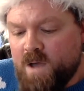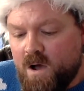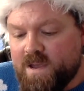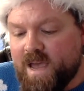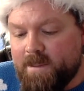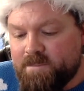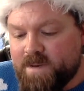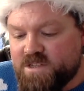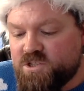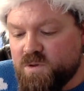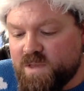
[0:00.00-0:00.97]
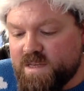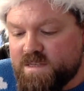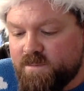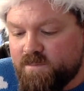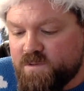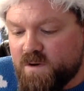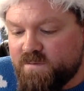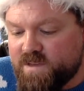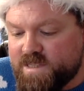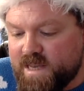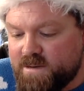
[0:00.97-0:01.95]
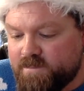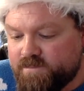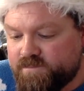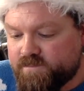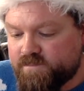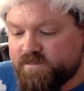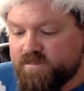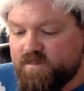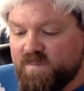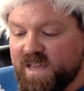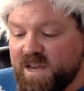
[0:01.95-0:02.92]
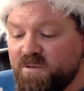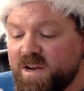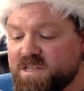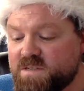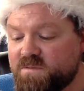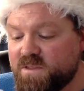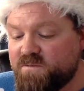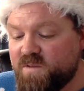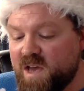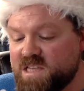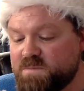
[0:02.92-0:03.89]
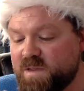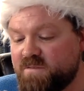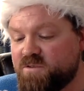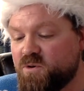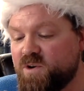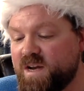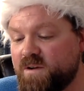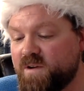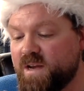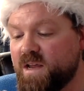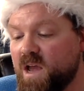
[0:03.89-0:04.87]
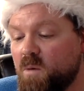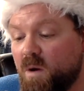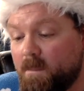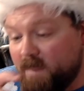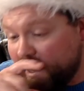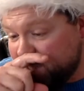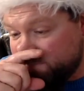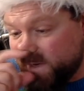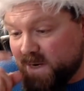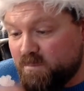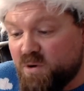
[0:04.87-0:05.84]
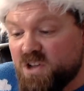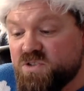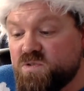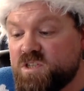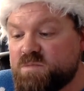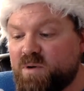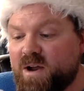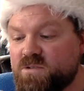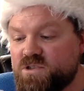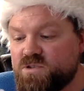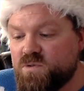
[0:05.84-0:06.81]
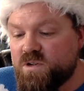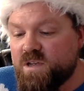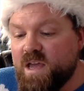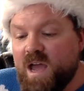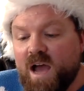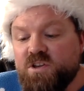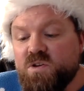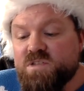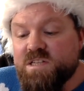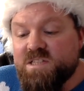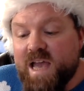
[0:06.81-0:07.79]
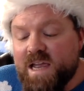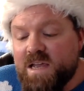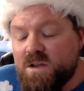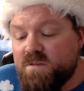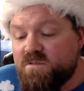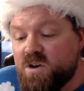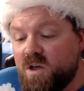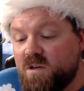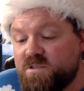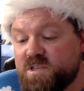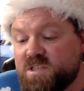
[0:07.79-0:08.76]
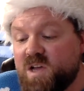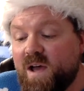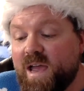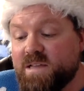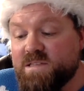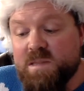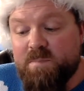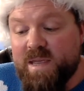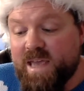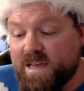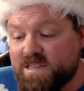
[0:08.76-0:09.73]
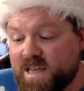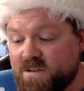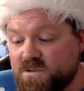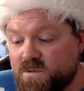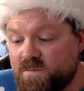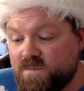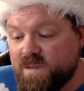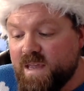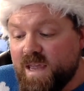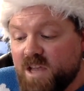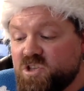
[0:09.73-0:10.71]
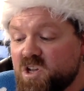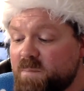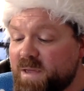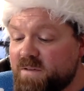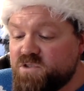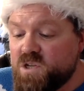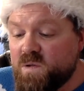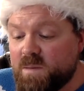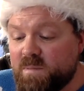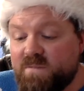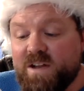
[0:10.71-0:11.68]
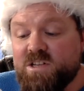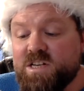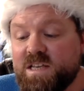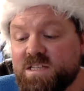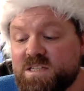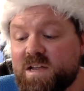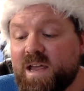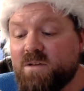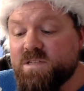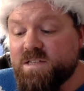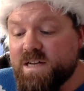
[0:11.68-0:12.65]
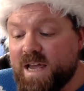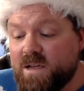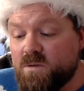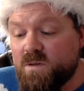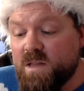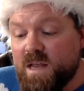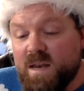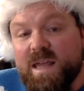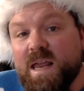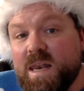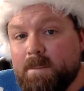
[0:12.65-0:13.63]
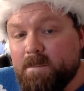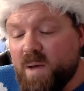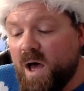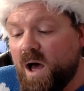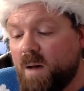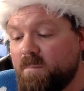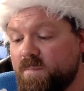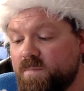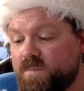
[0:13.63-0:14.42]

"Okay, let's do this," Donovan said. He reached for the first bit of greenery, what might have been a Brussels sprout stalk, and used a tangle of cloth to tie it to the pickaxe handle. It took a bit of doing, but eventually it stuck out at an angle, like a limp arm.